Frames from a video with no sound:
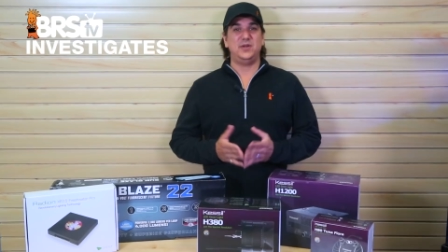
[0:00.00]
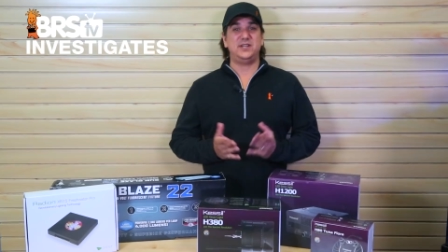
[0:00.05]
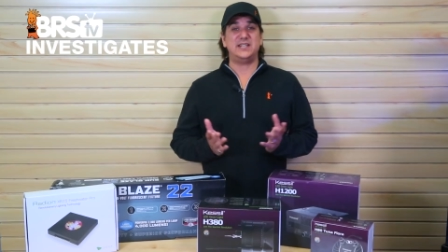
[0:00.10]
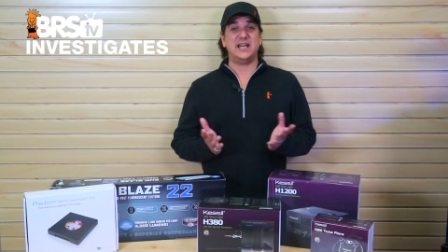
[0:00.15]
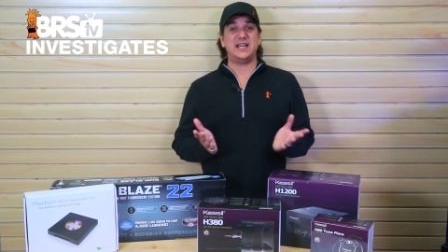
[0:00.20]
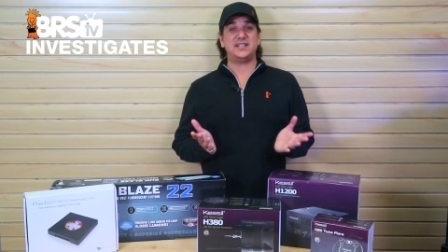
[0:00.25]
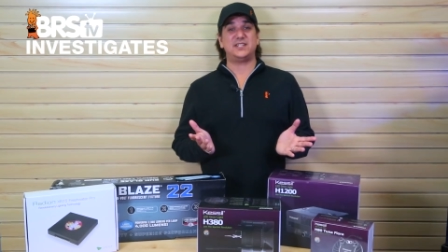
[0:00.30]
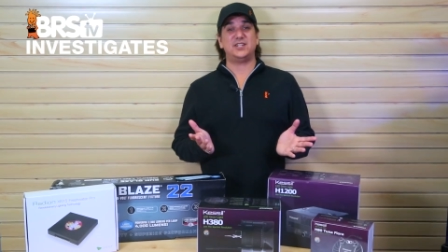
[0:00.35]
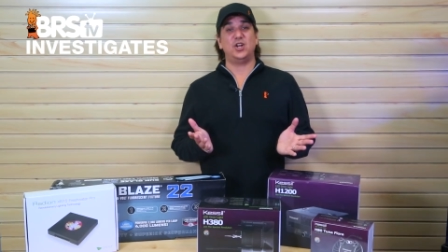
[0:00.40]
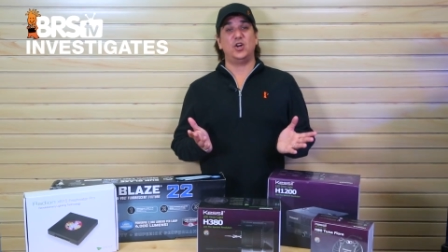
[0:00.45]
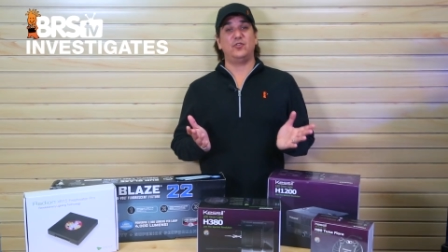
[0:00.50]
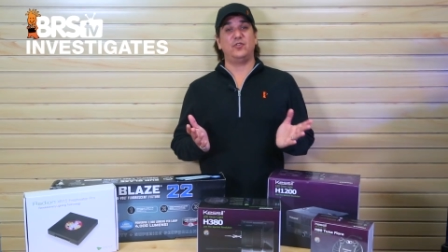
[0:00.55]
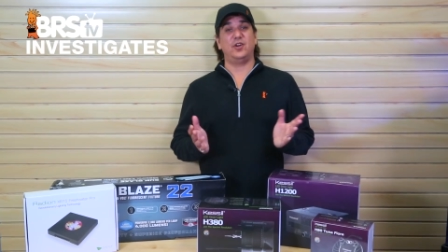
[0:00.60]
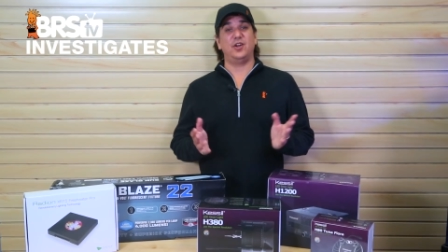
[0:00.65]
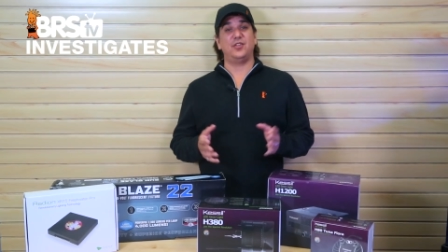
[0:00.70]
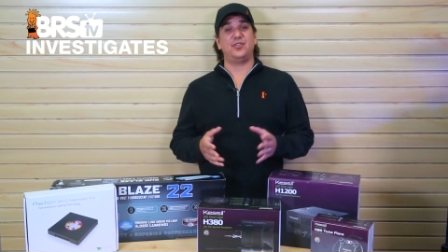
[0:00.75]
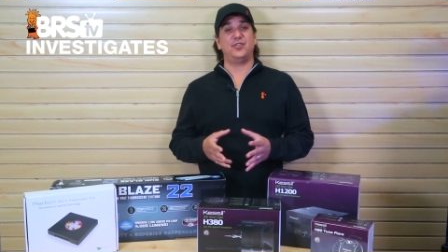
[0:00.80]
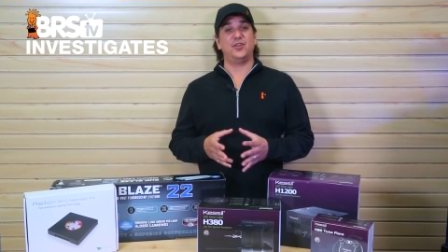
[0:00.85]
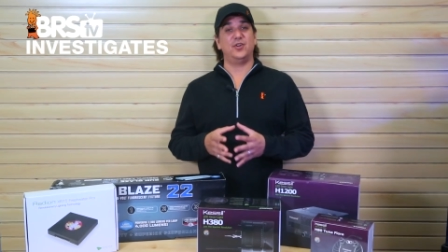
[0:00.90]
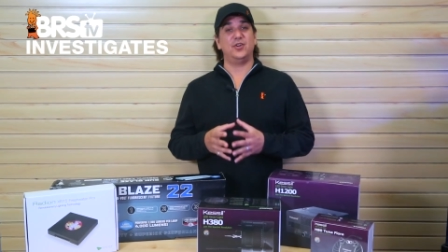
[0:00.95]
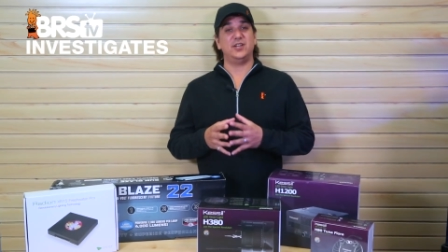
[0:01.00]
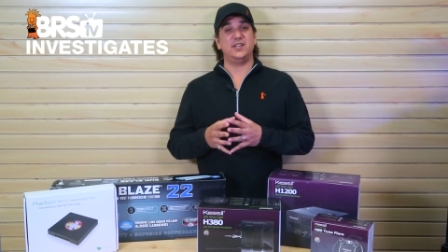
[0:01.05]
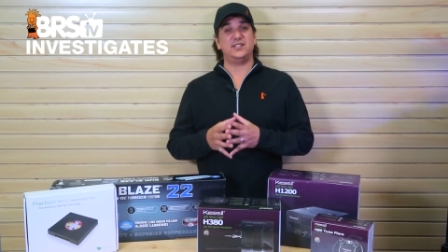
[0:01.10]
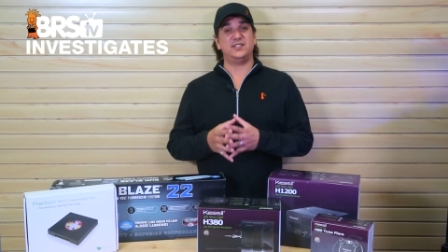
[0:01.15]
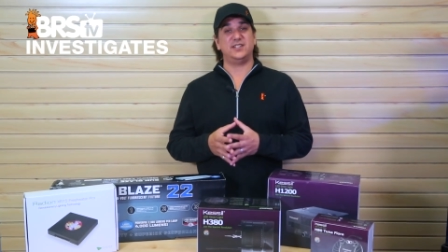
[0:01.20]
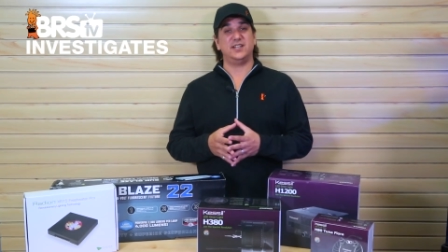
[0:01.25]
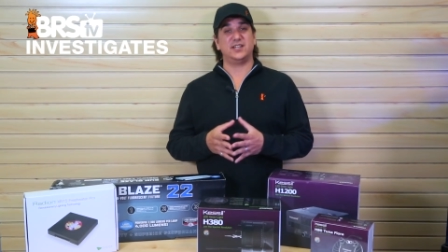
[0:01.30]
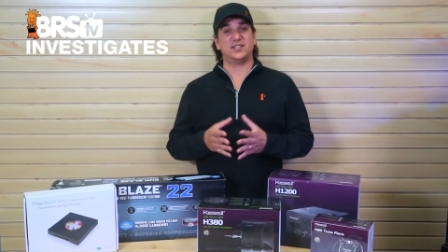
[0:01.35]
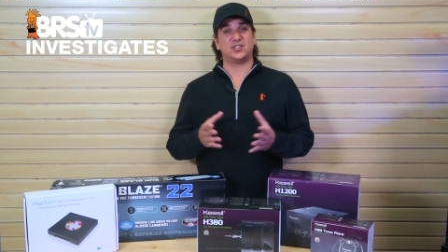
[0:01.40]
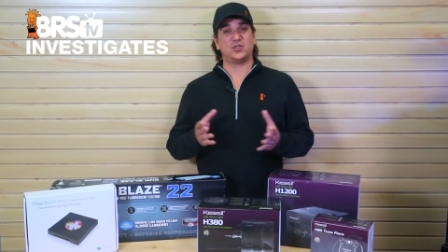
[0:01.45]
We tested over a
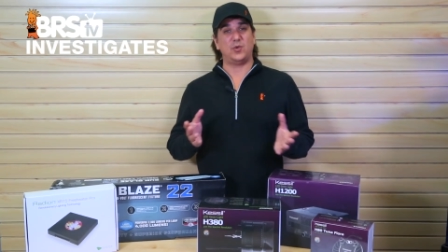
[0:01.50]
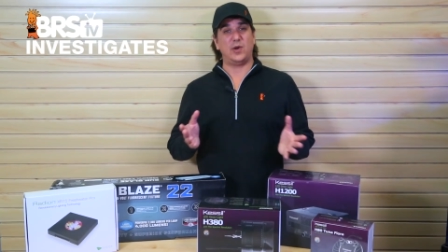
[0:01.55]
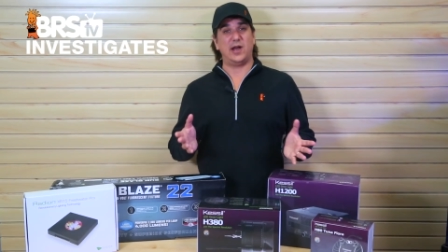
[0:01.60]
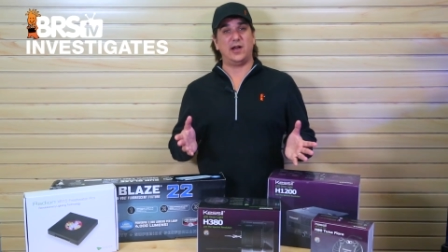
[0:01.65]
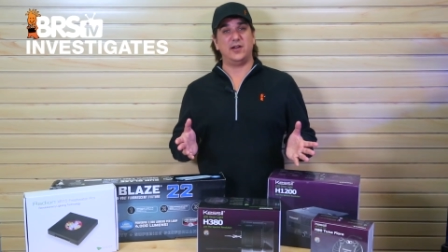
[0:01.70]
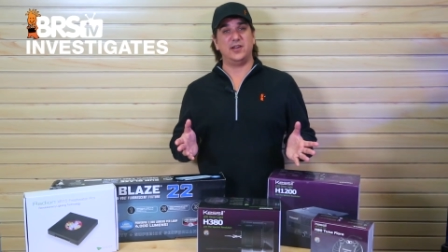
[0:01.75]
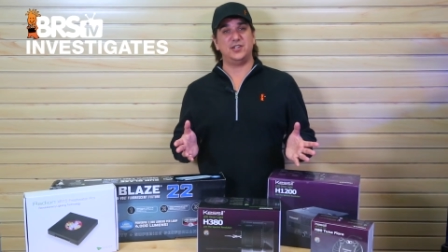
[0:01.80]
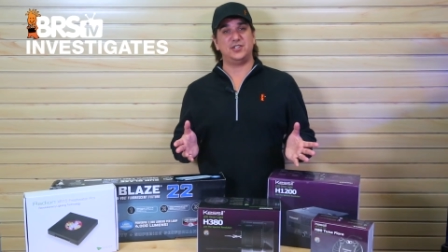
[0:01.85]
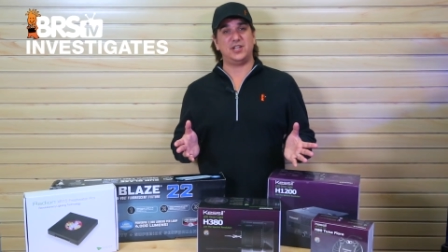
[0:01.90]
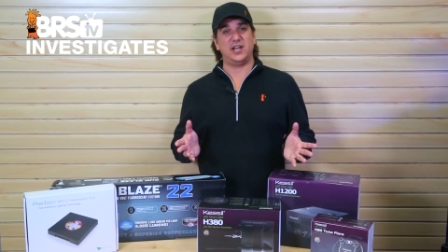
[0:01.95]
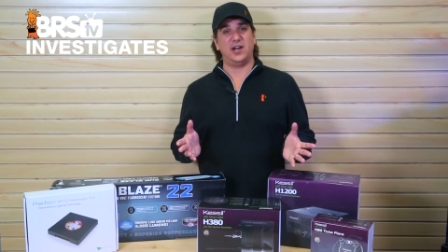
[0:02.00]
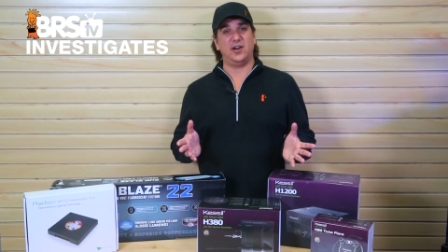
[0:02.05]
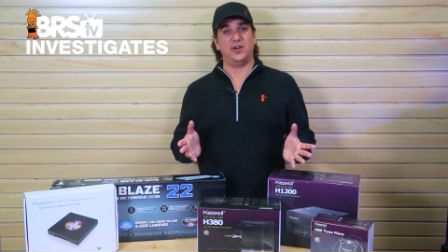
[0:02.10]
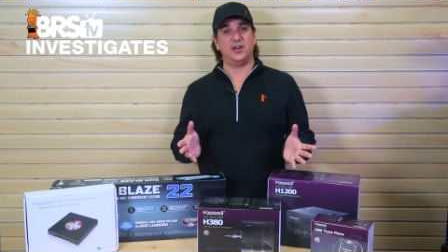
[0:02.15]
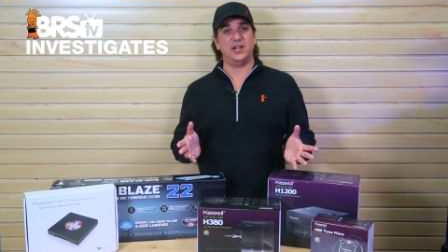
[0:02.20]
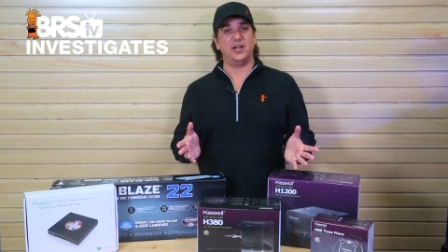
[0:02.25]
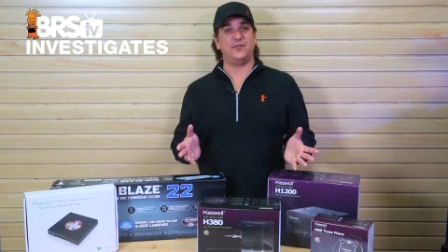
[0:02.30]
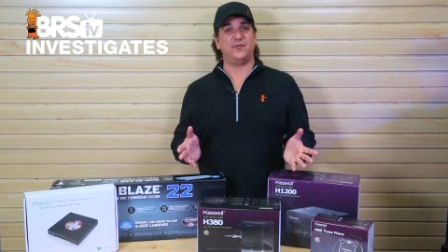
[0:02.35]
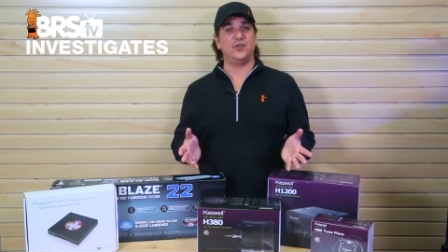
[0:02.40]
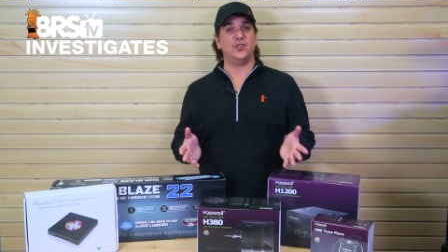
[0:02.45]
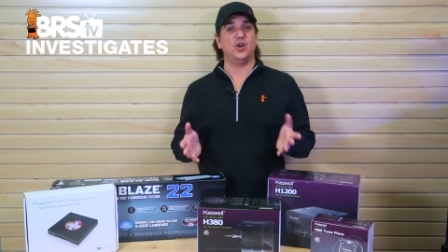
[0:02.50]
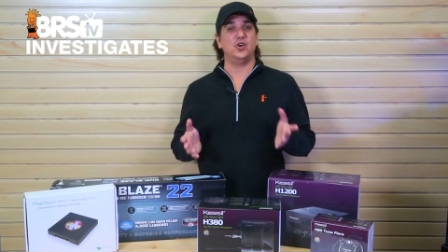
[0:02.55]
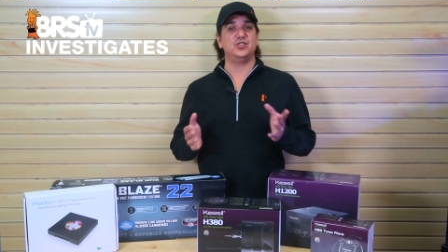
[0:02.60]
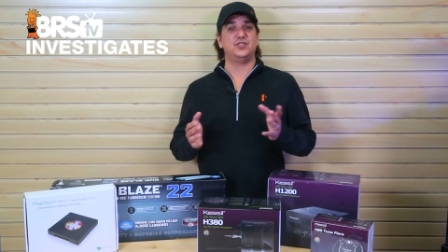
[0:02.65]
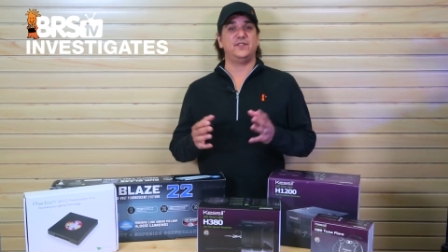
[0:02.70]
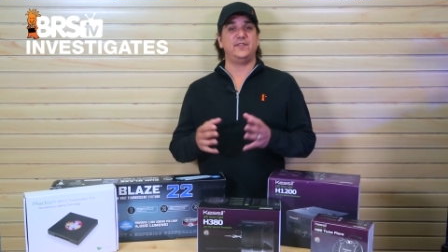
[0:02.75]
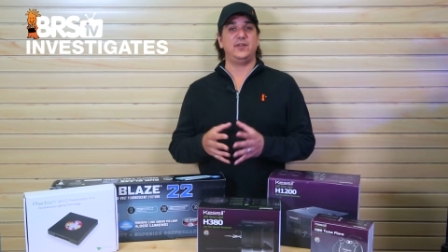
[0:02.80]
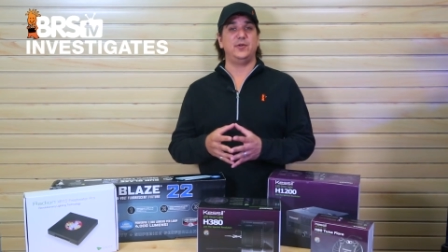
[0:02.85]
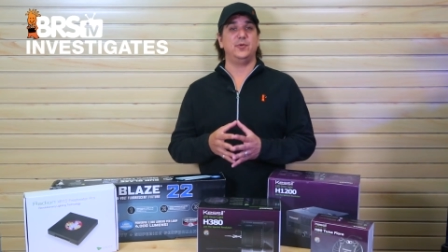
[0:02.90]
thirty-six square inch area for those of